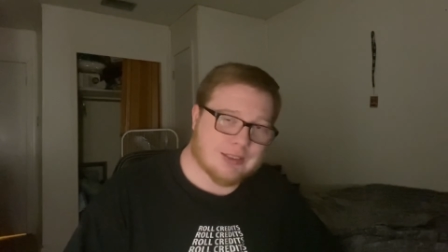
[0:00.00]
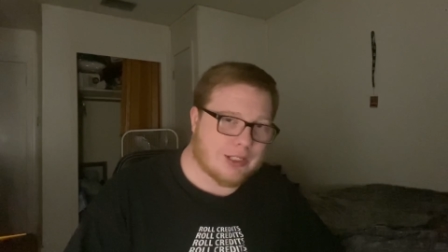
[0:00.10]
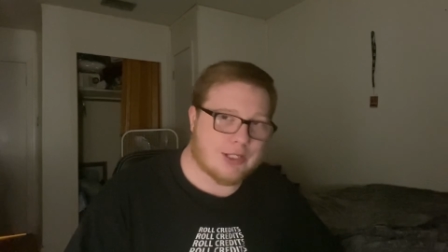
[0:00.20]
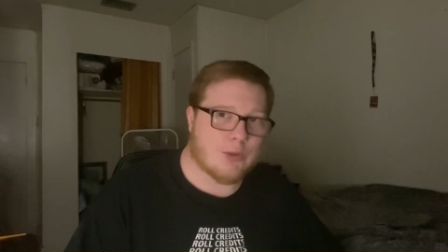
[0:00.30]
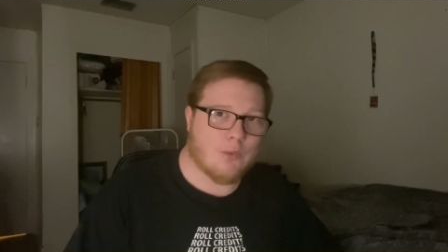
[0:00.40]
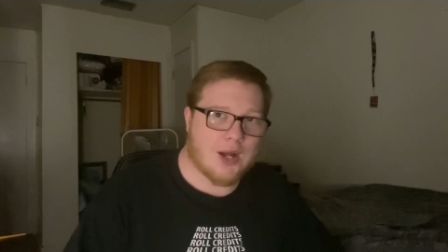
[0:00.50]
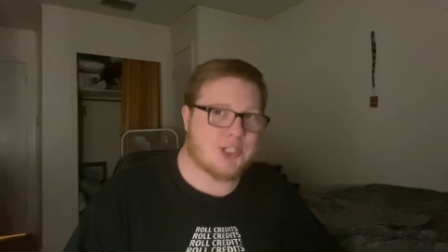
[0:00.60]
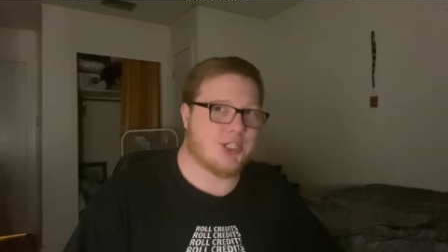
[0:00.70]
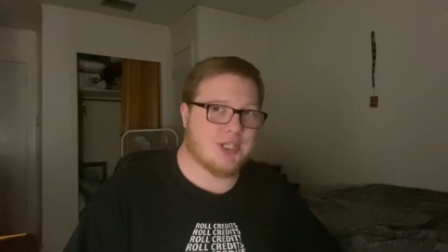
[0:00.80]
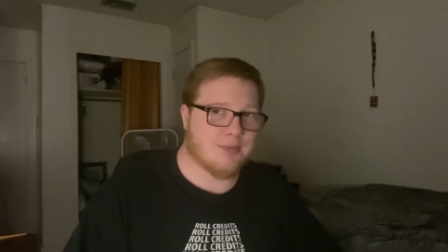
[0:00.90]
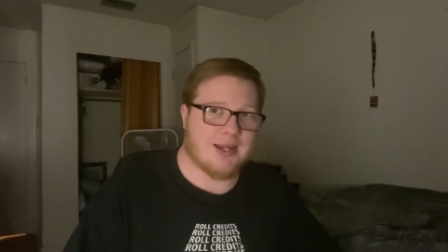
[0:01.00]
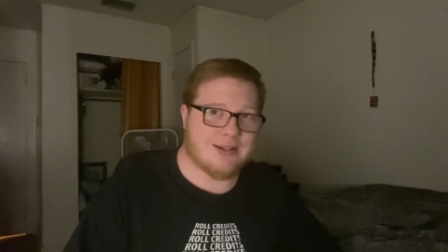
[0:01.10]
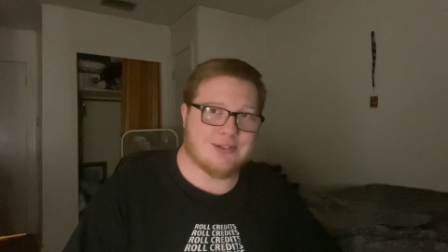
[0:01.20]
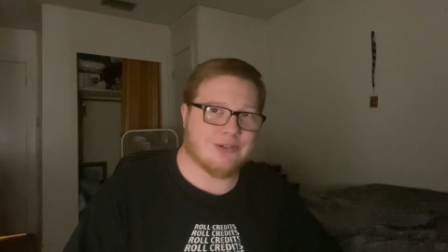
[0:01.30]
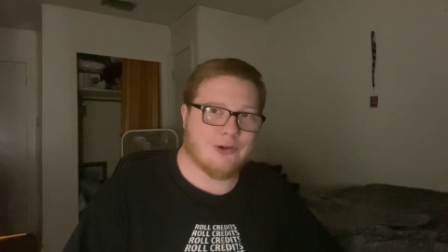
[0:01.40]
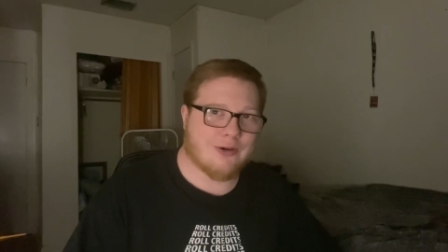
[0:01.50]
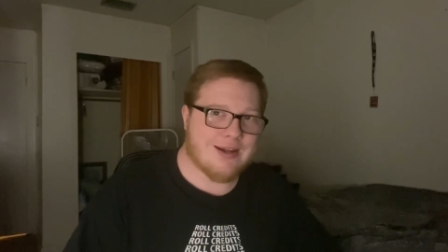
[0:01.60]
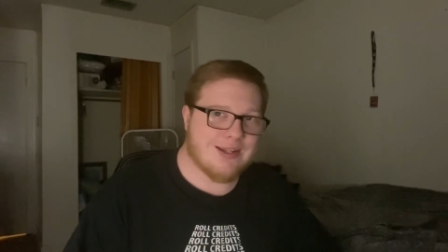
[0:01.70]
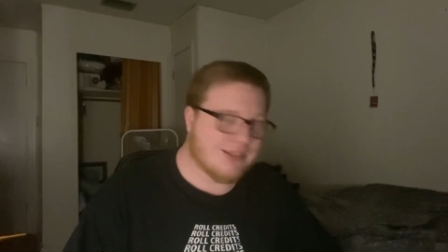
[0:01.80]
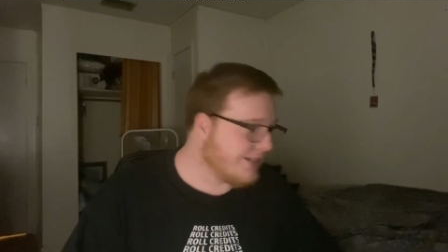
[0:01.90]
Are you watching The
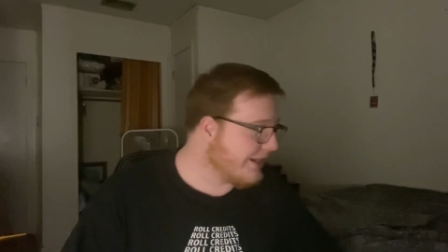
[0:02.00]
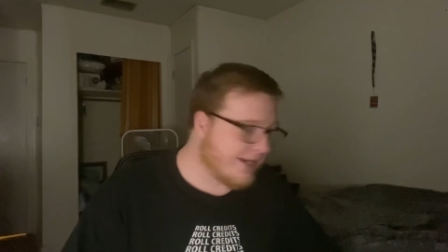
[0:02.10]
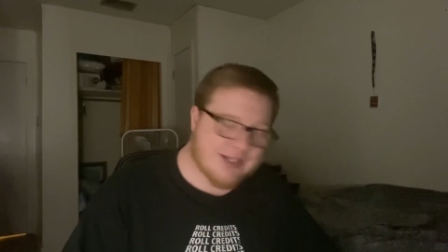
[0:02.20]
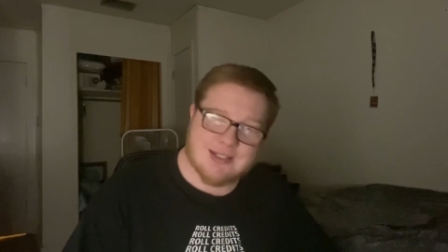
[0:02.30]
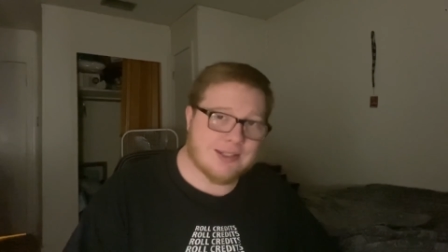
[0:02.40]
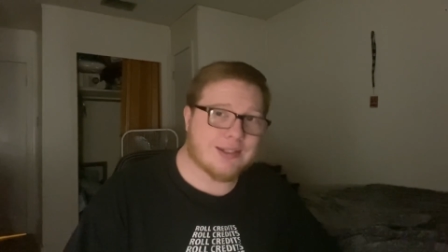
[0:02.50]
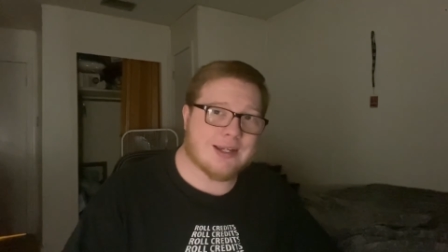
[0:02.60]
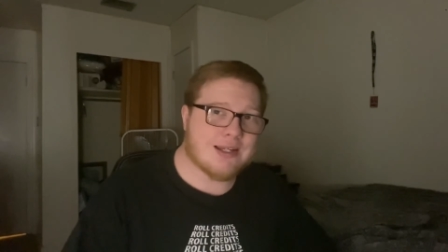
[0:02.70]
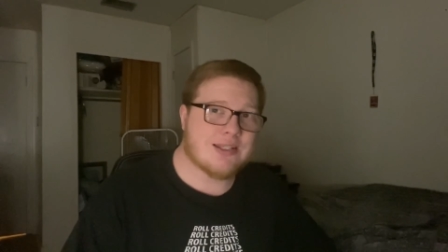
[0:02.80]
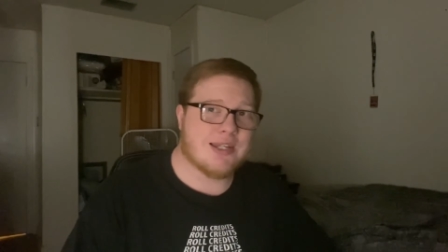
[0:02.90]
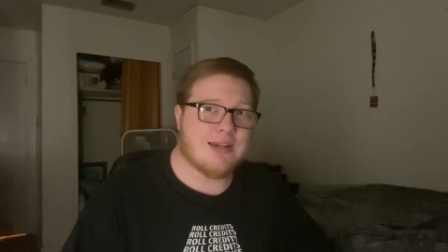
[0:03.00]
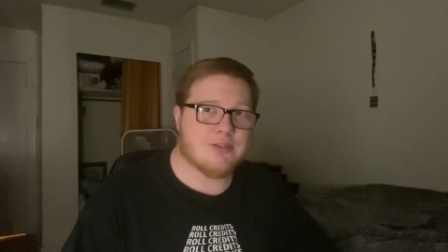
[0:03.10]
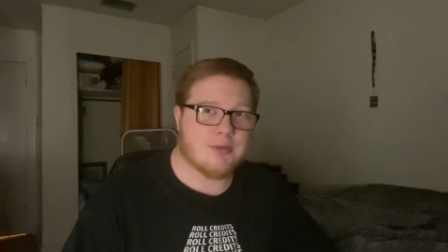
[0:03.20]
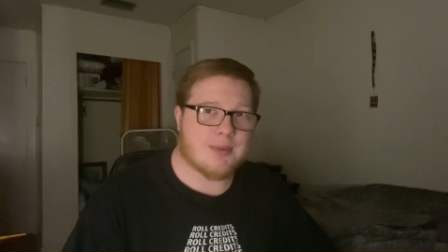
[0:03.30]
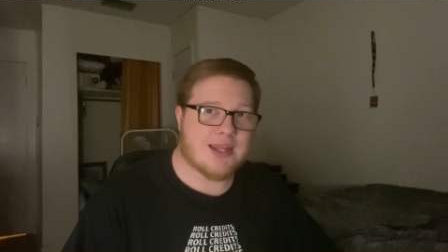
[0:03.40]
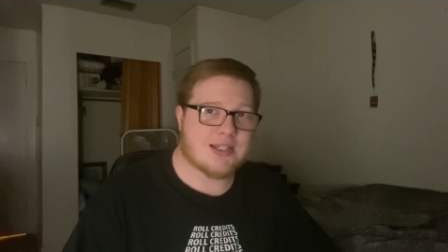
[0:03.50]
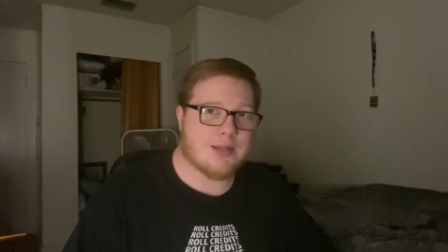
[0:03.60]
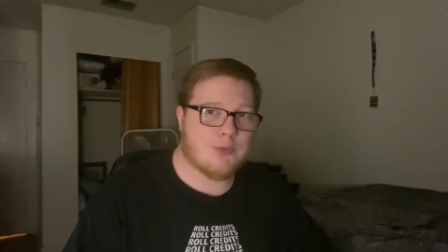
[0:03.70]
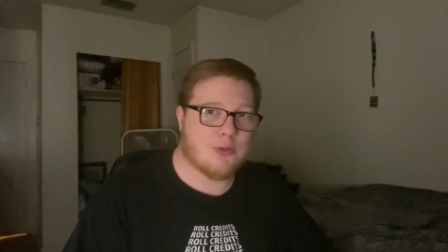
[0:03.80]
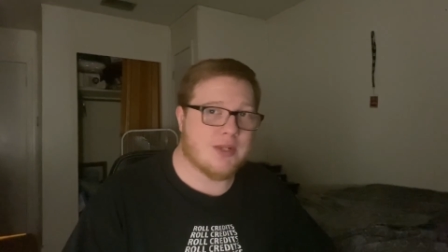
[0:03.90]
Mandalorian? Did anything that I say for the past
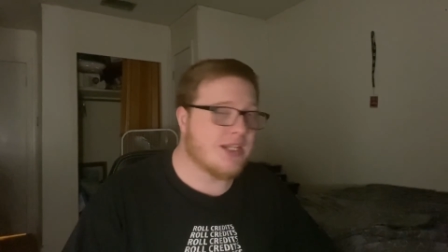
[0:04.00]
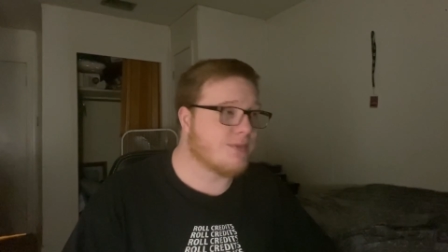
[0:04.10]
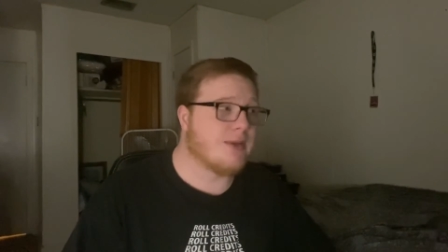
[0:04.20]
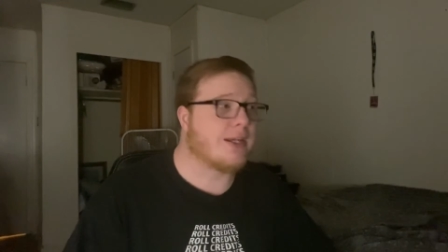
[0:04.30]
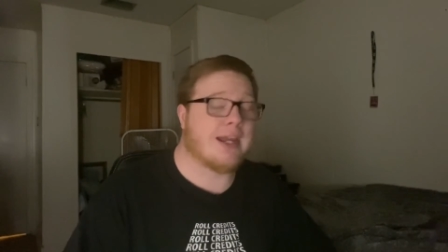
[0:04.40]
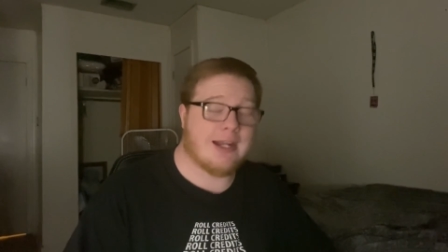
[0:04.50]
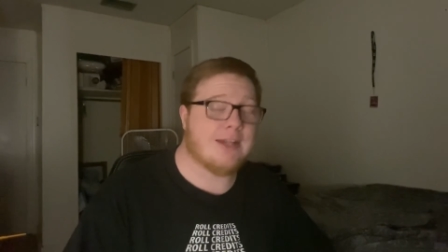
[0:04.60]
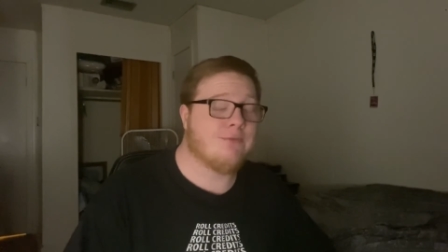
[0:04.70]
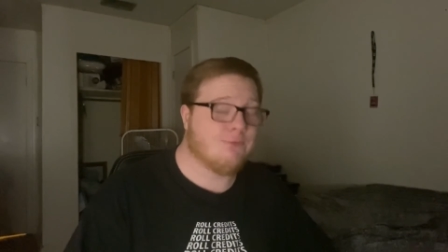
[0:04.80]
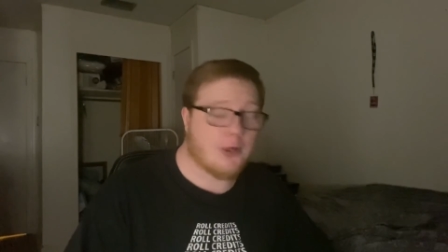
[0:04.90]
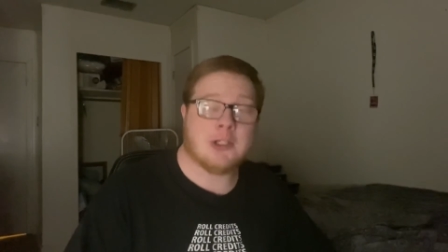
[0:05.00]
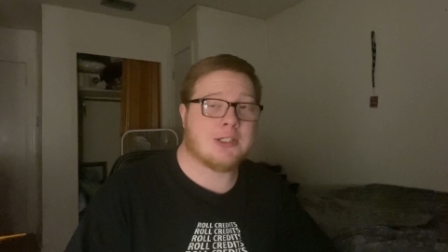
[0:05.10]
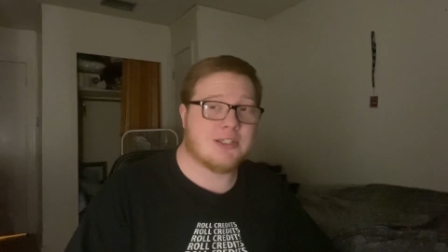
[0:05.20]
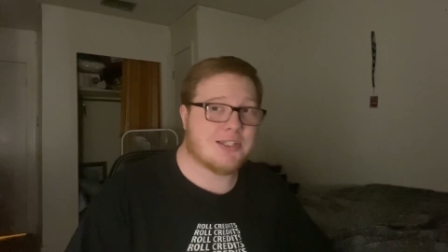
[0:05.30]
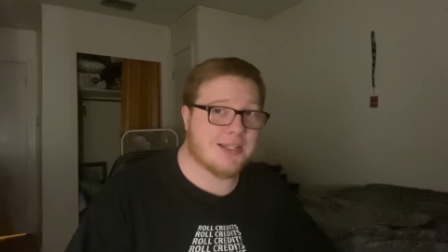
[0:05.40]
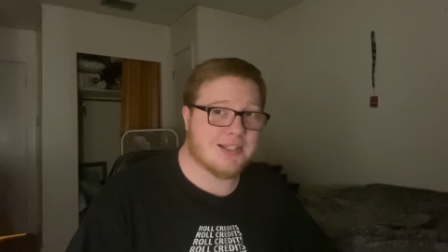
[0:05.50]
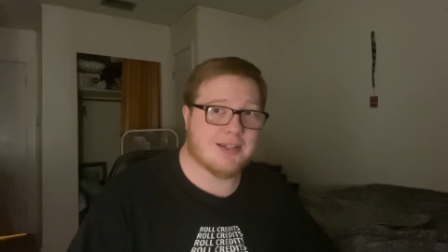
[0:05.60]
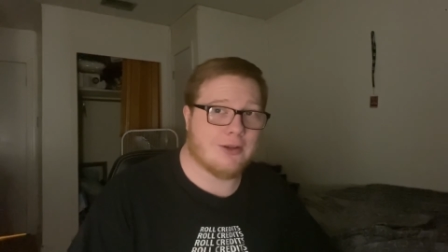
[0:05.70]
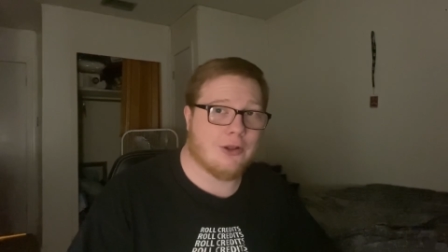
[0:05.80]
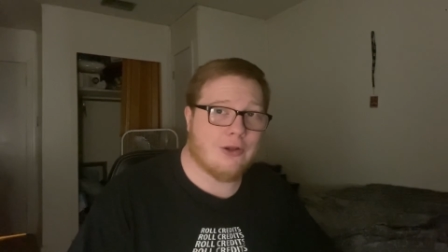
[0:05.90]
couple of minutes make any fucking sense at
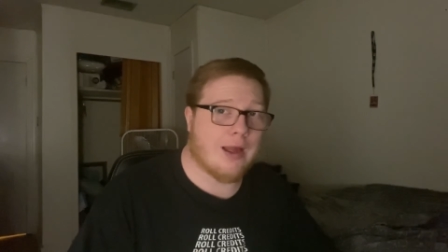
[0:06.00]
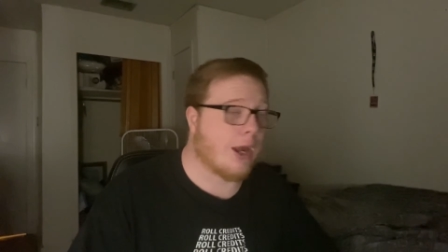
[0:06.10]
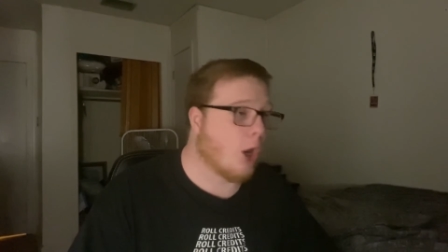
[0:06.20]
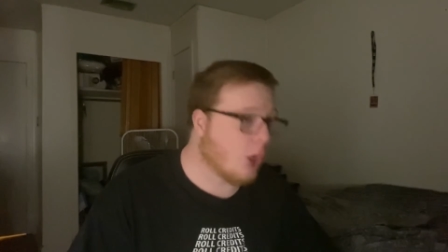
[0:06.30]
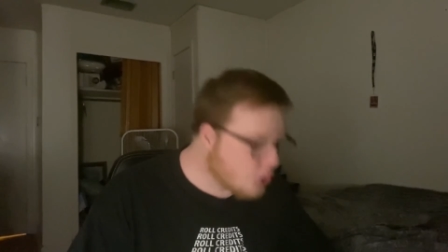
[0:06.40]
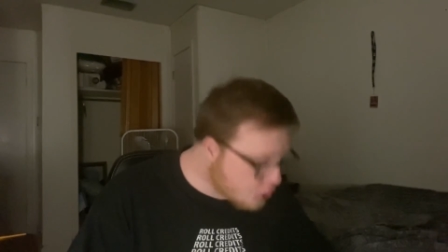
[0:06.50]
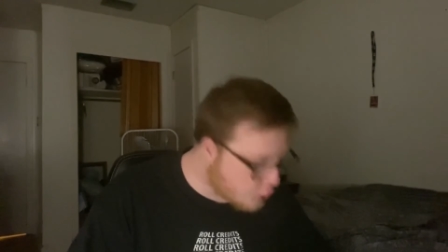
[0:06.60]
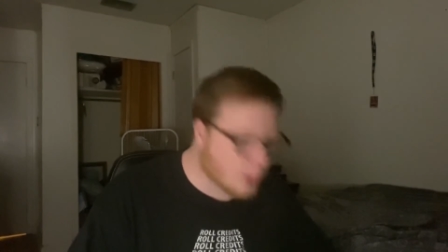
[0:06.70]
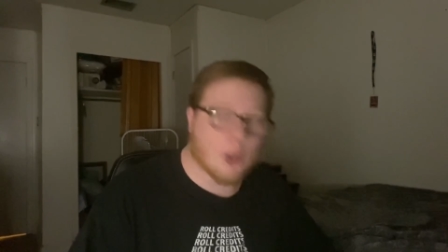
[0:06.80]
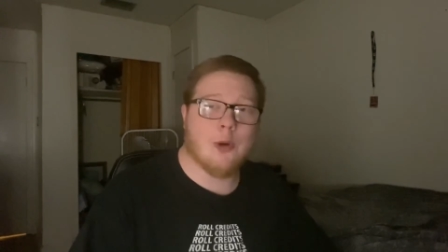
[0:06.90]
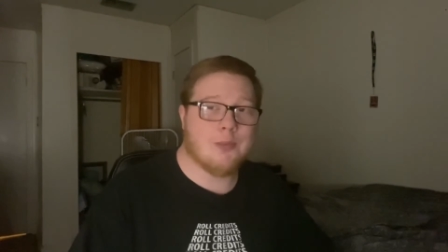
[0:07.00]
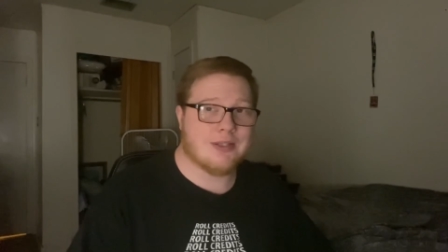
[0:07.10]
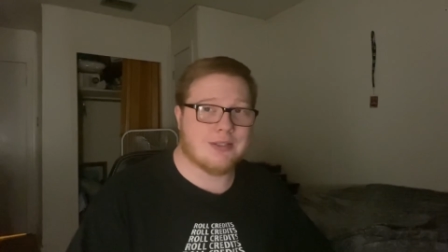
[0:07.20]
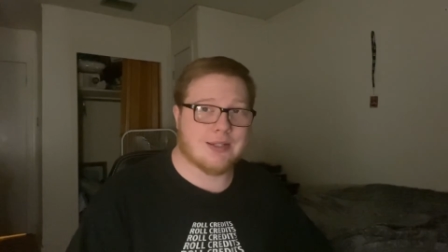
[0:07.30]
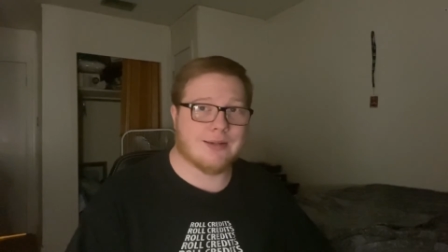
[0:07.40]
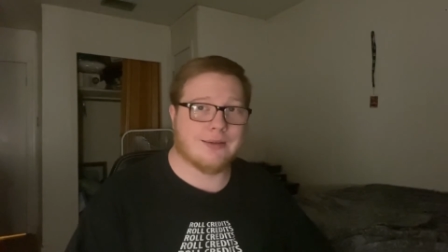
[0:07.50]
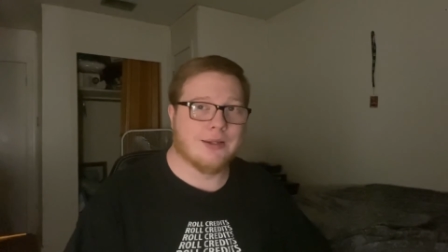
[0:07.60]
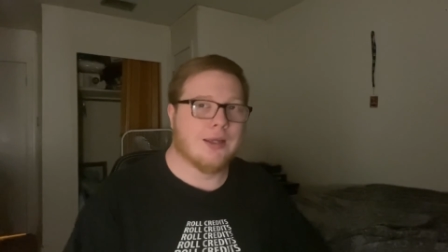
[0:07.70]
all? I sure hope it did.